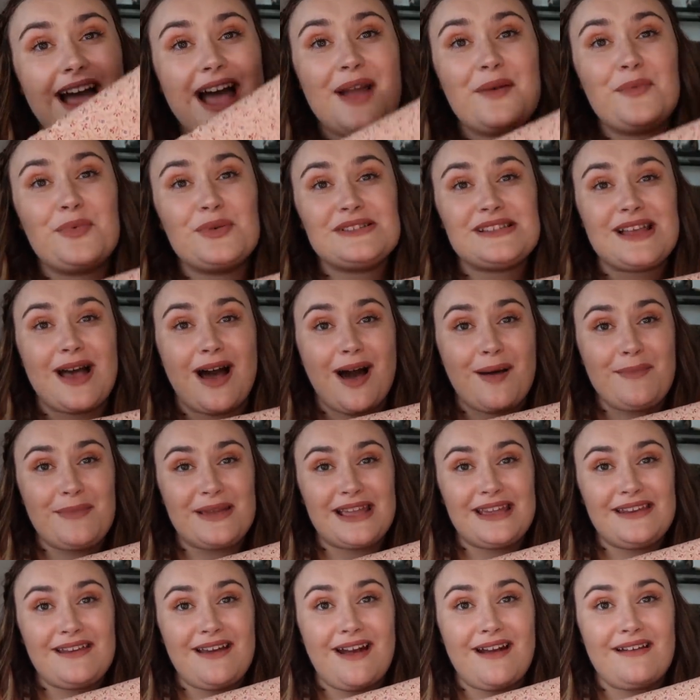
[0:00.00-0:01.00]
I was
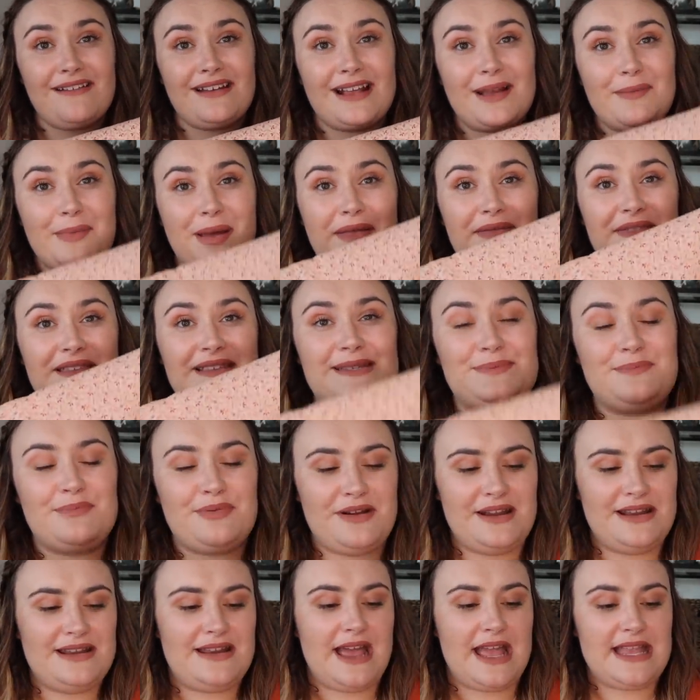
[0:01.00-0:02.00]
umming and ahhing about this
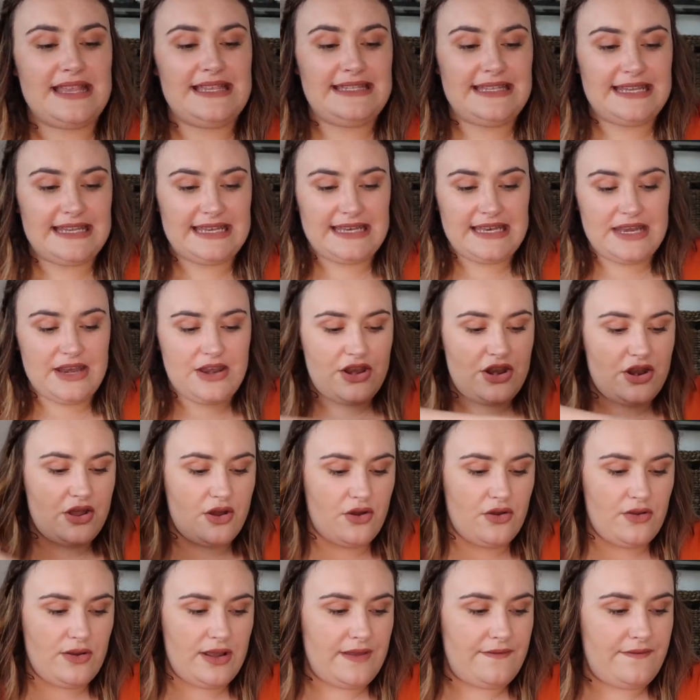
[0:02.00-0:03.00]
print. I didn't
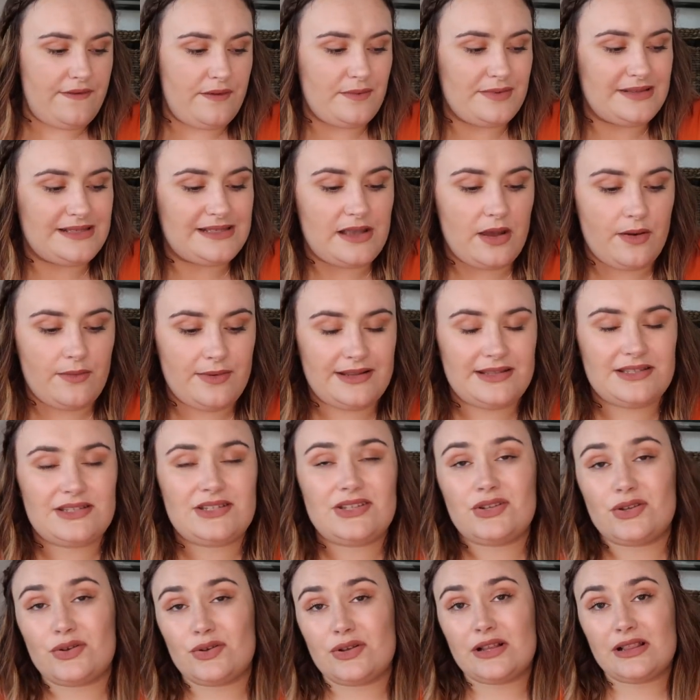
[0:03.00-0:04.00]
know if it was going
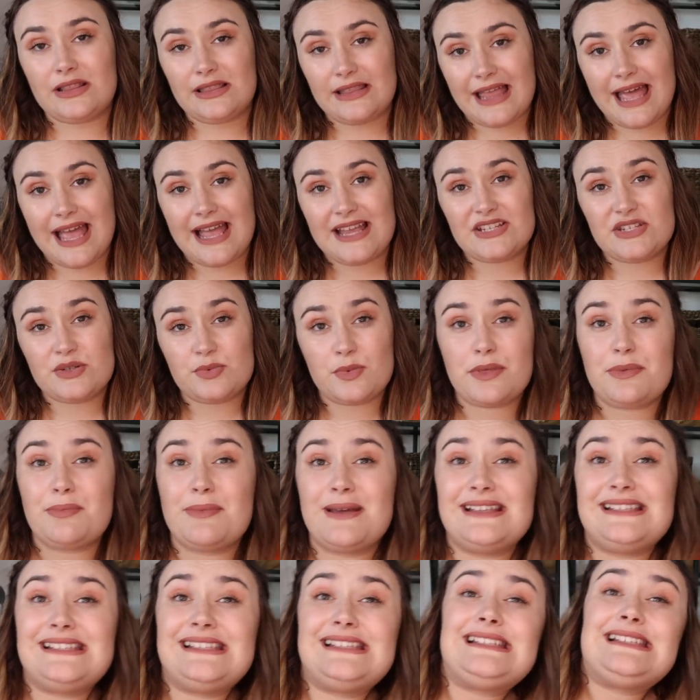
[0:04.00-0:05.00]
to clash with
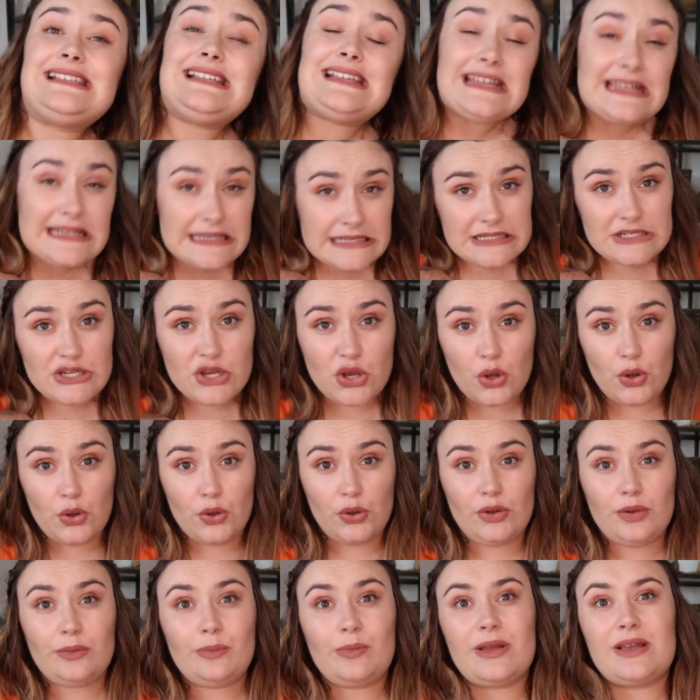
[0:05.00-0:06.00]
my skin
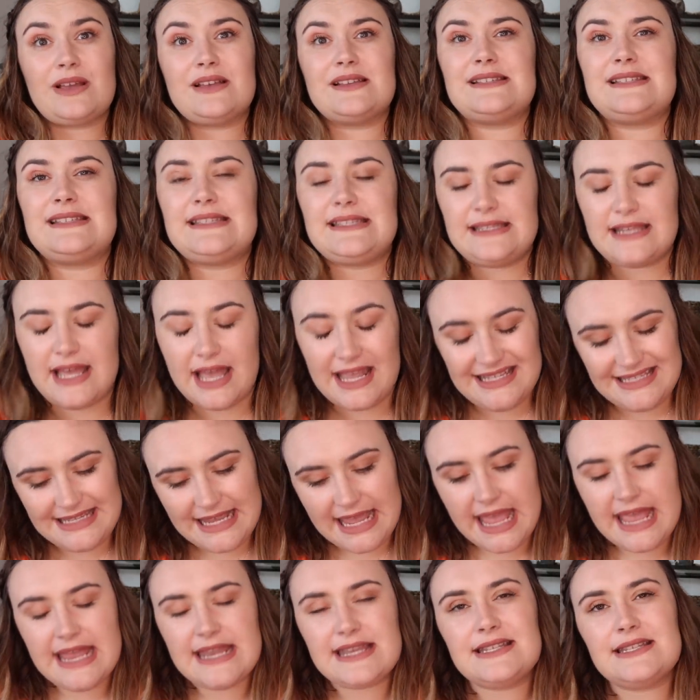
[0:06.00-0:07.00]
tone because I
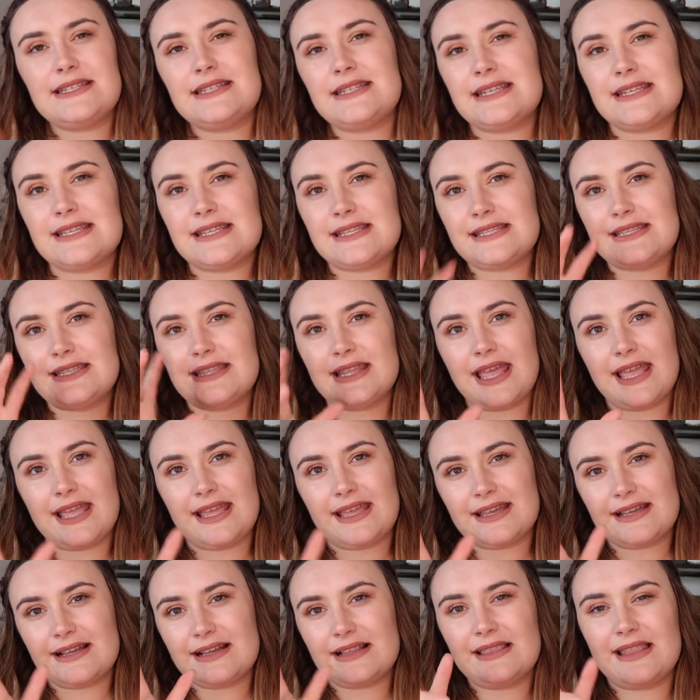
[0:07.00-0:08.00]
tend to
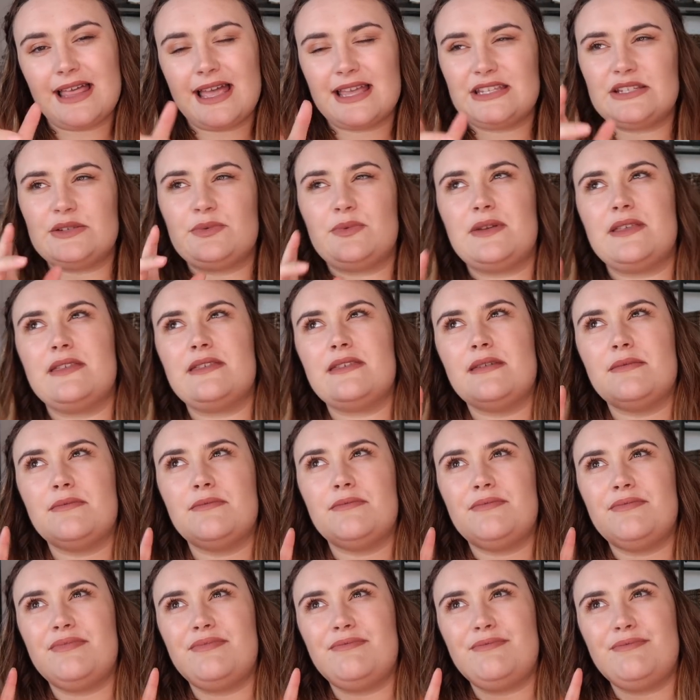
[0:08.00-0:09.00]
like clash with
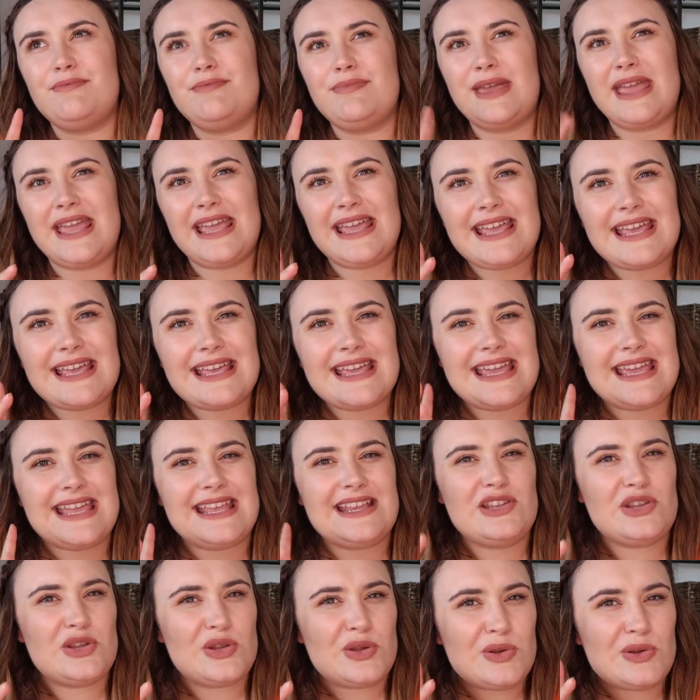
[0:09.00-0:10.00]
pinky
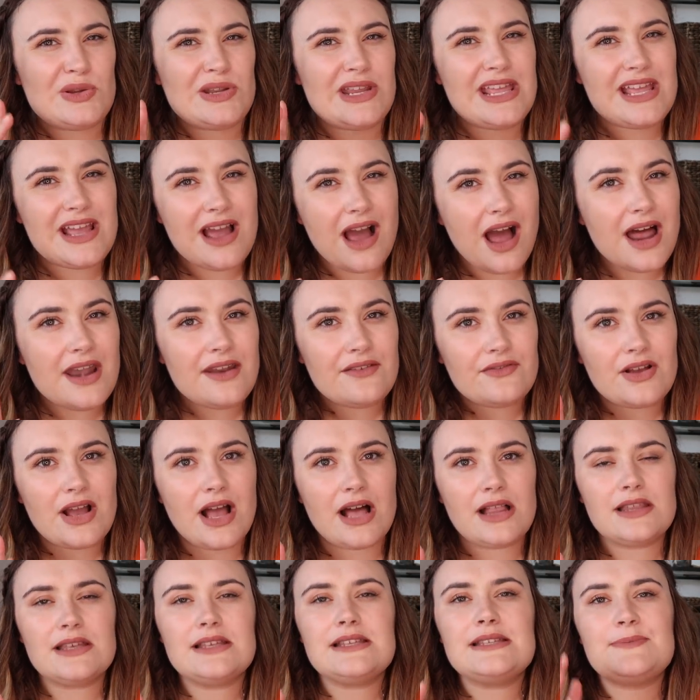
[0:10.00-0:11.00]
nudie kind of
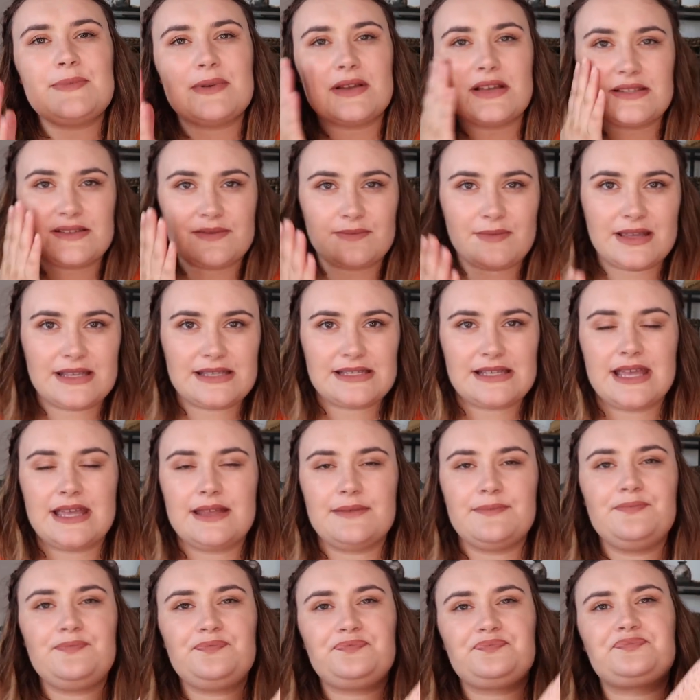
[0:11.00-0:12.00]
colors because of my
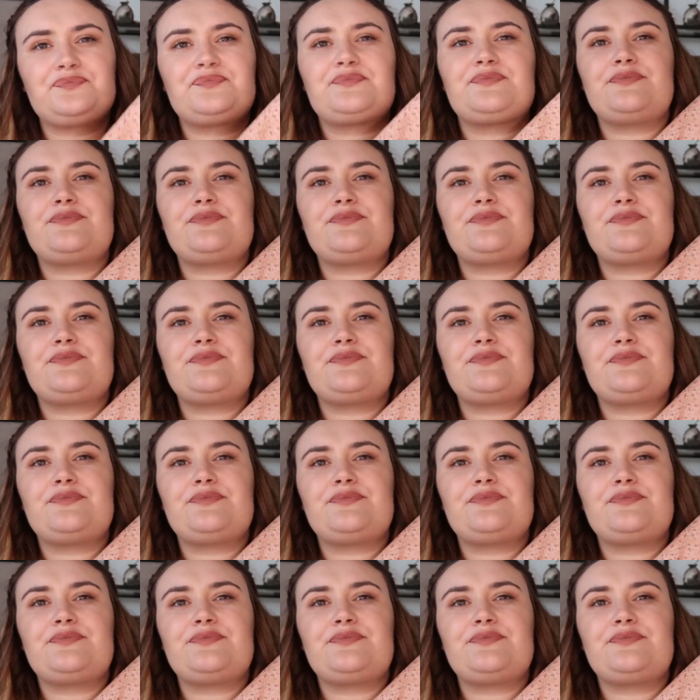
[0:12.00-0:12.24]
skin.